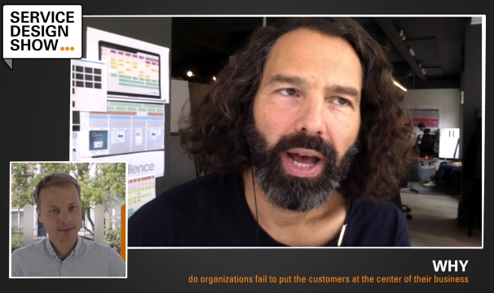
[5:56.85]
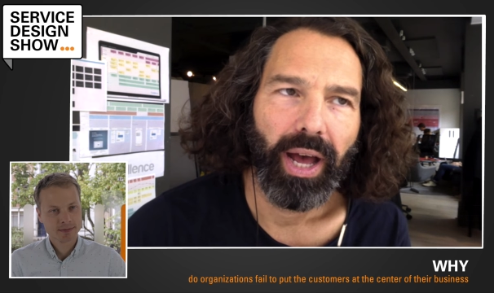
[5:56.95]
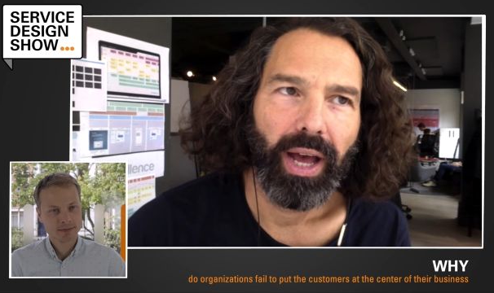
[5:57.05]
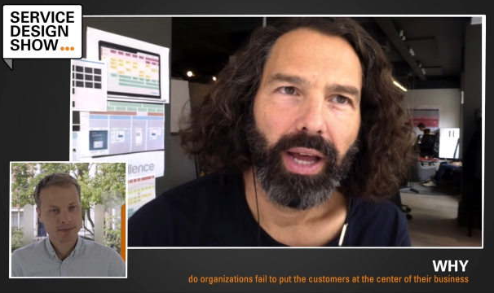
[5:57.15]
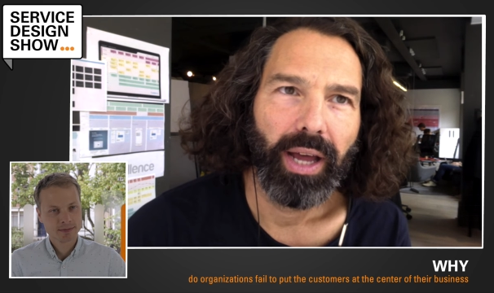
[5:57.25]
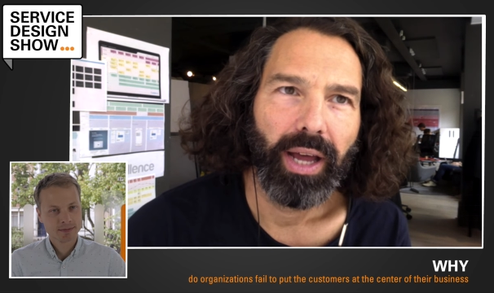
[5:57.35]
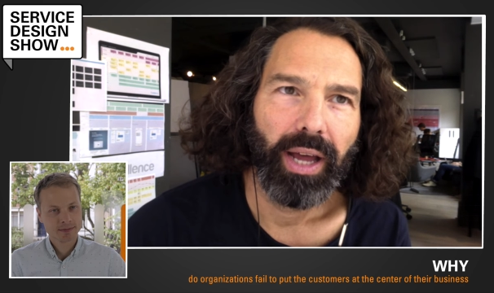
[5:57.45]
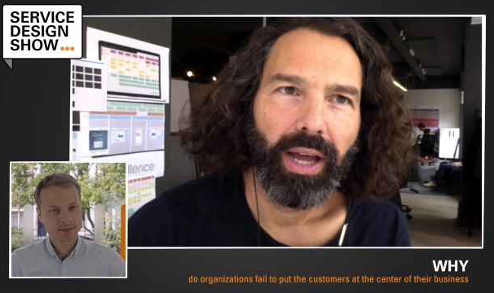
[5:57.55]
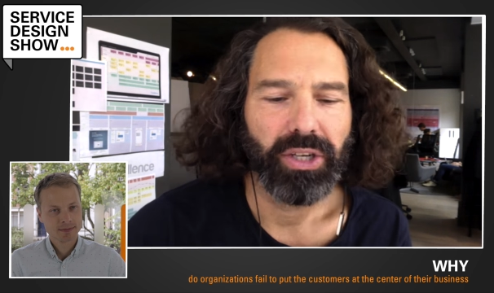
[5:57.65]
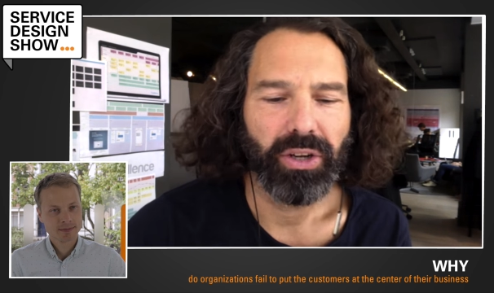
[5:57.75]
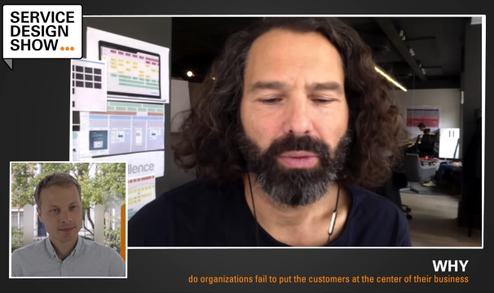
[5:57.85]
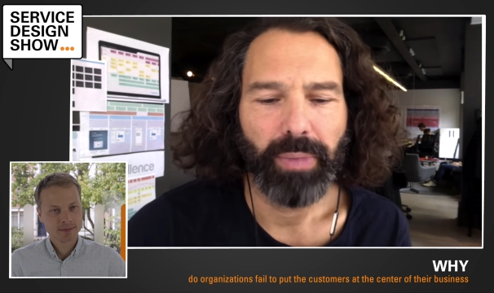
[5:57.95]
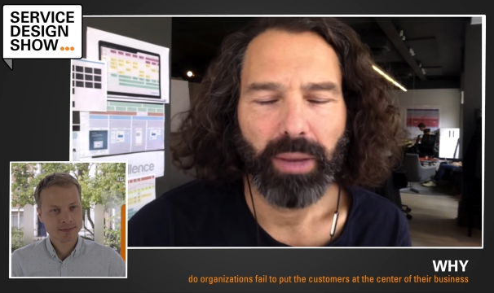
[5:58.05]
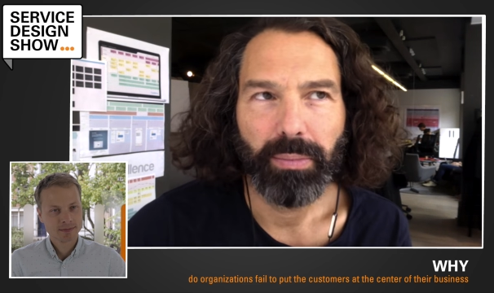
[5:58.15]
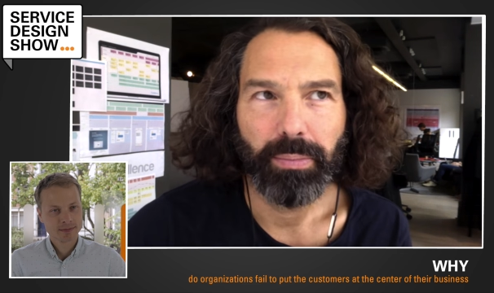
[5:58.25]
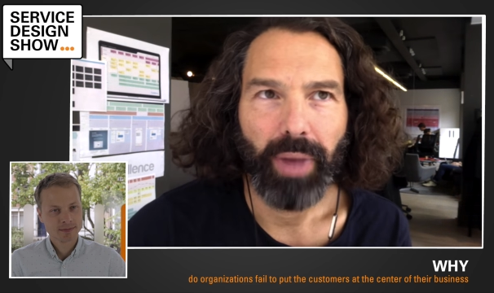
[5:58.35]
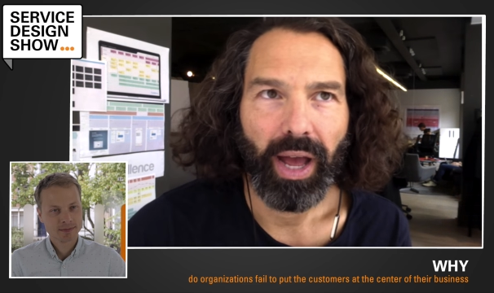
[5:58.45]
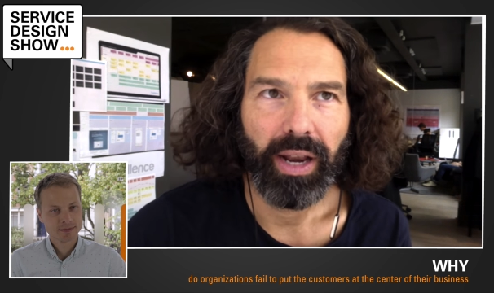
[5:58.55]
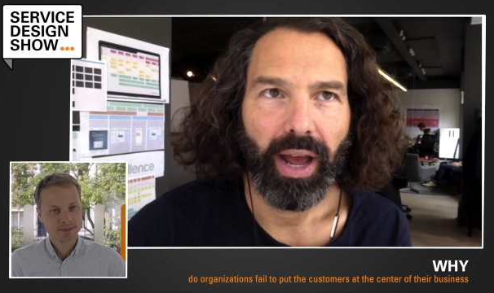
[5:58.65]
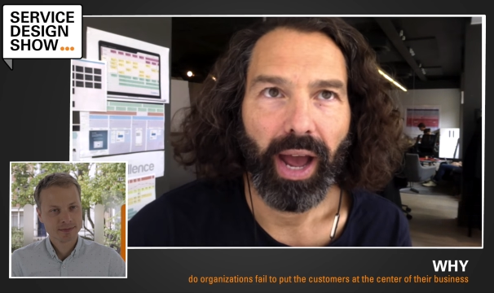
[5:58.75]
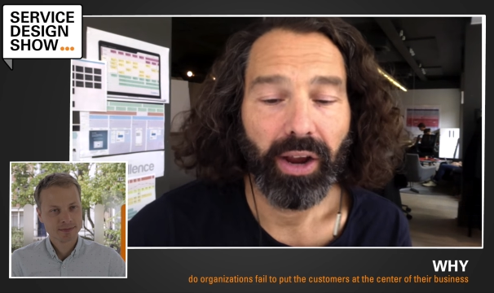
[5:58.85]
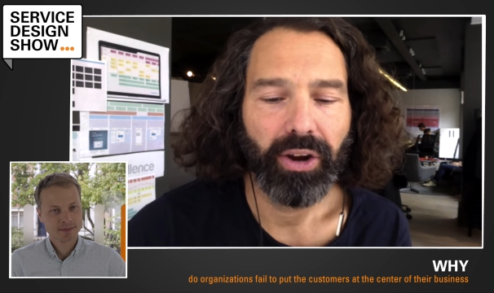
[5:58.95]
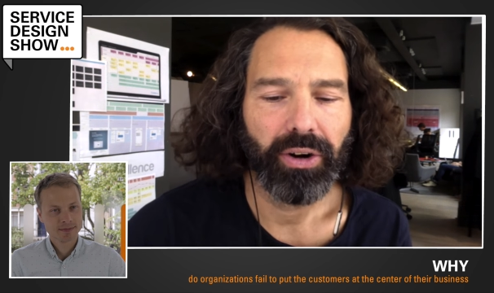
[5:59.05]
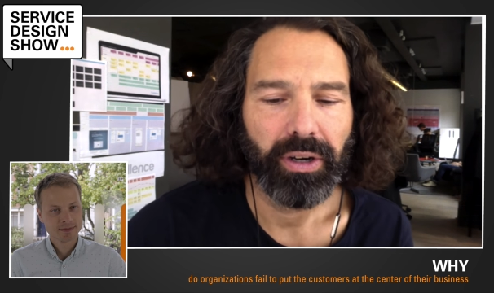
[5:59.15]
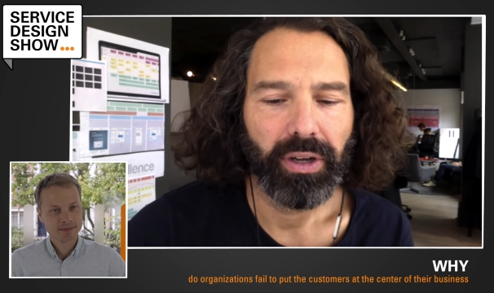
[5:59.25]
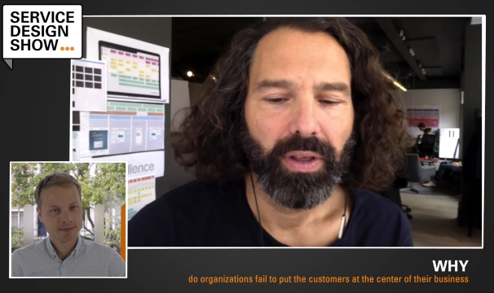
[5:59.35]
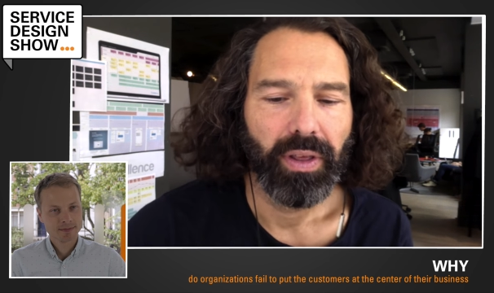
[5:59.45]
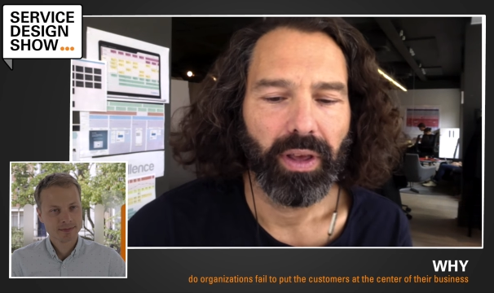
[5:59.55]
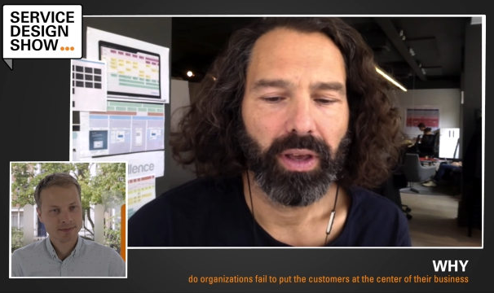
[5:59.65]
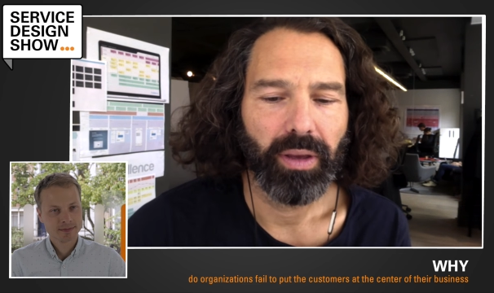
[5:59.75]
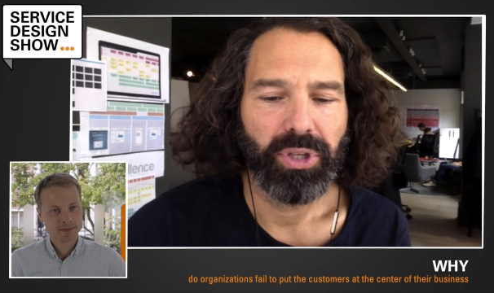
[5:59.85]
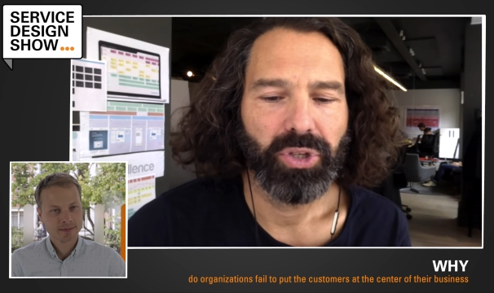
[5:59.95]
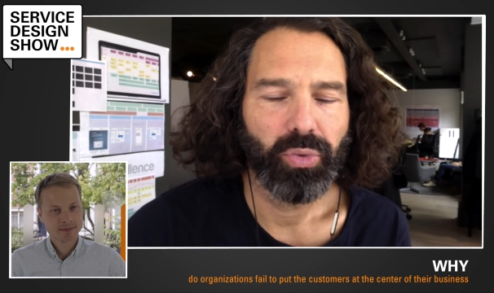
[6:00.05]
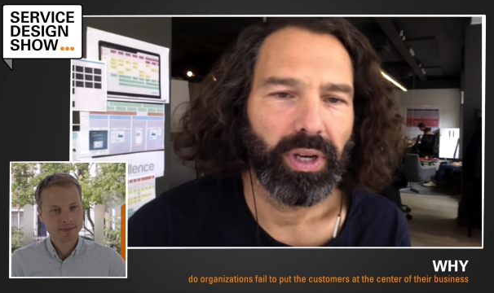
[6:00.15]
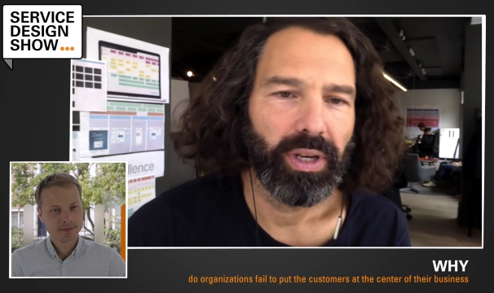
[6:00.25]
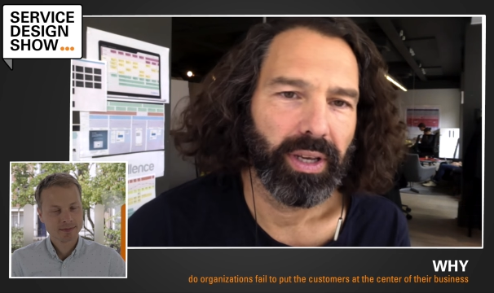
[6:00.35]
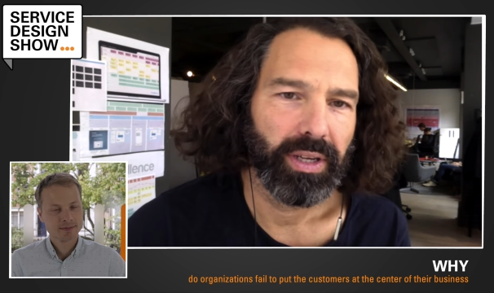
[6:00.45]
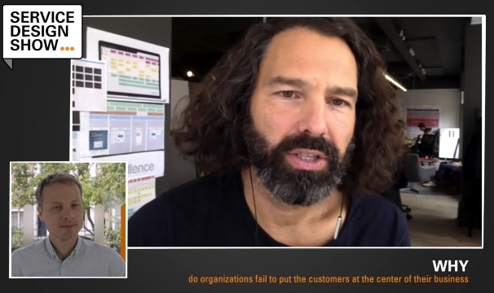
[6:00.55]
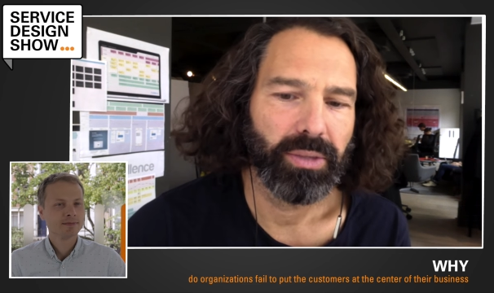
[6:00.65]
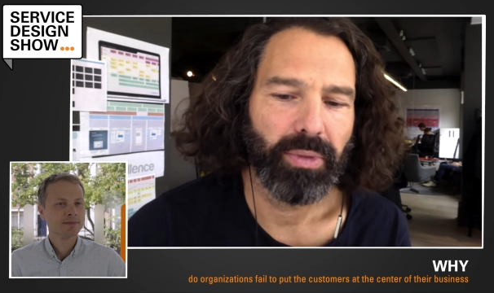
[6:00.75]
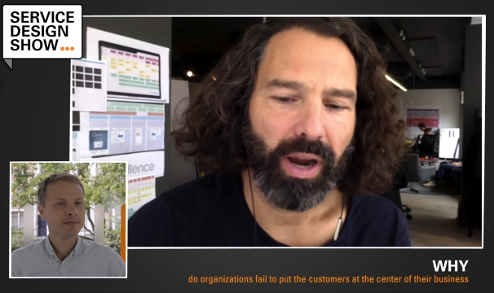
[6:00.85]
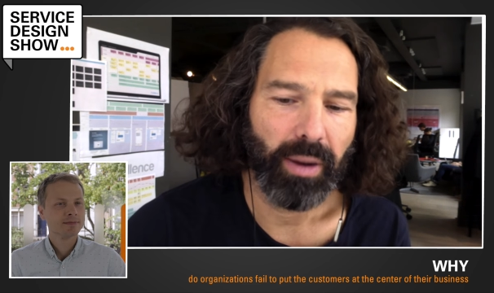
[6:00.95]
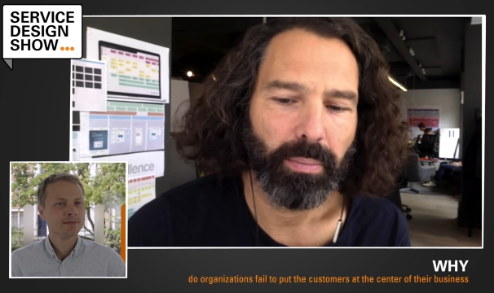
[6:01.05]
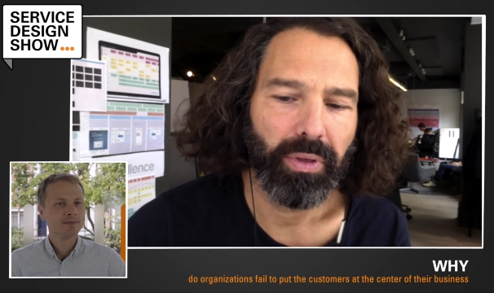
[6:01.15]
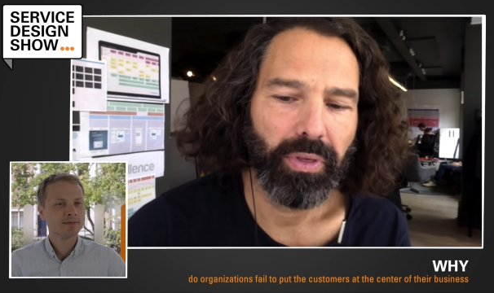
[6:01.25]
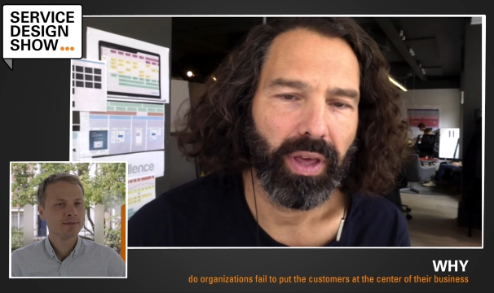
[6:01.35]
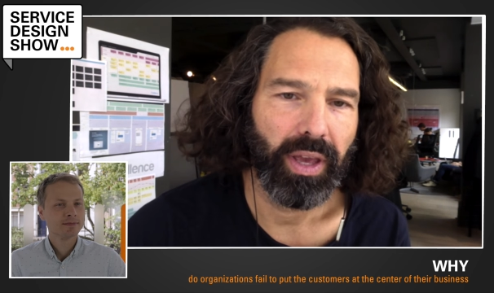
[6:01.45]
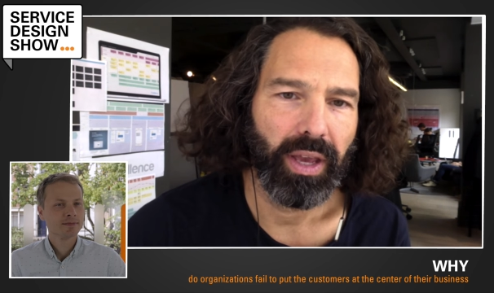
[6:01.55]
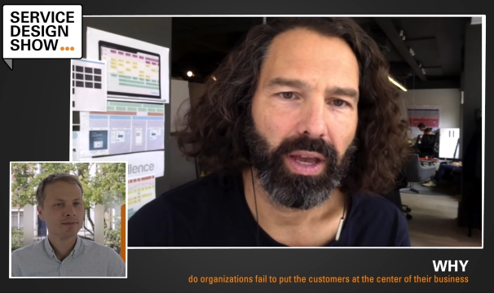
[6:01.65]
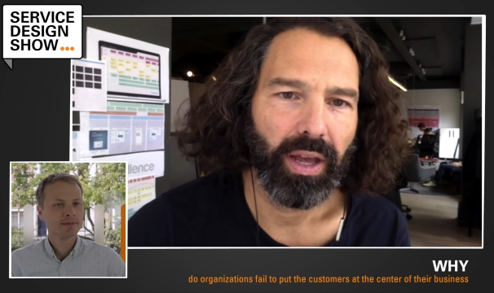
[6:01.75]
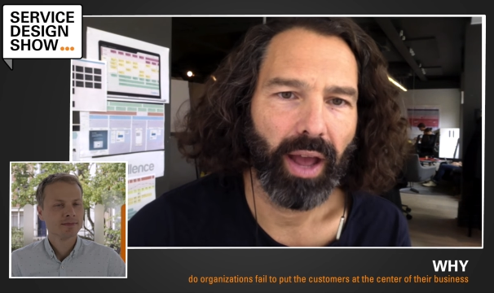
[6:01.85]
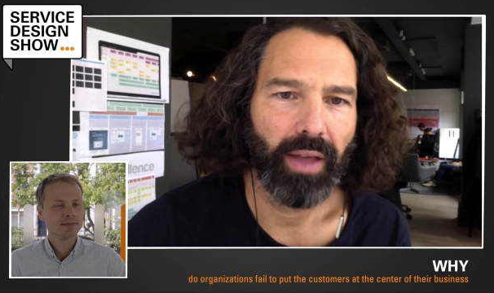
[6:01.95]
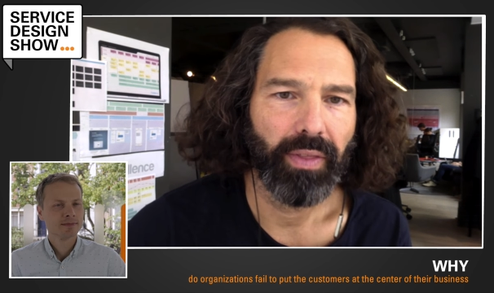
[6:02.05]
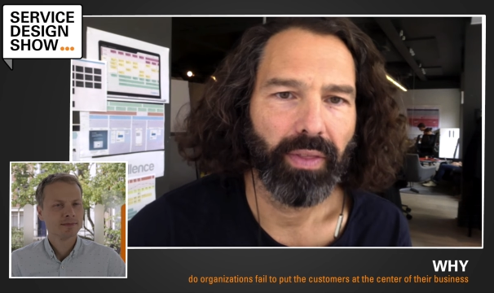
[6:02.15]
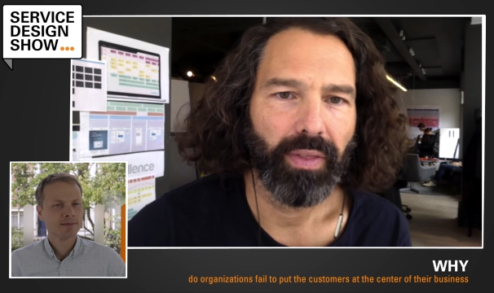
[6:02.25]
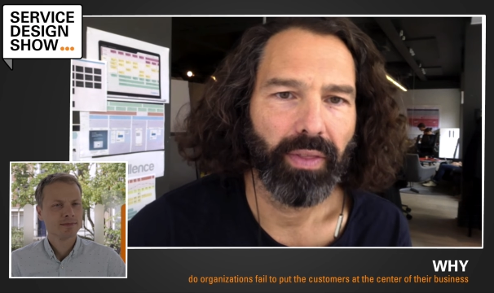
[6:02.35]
Speaker 1: bad connection or maybe bad anchor uh, between customer empathy and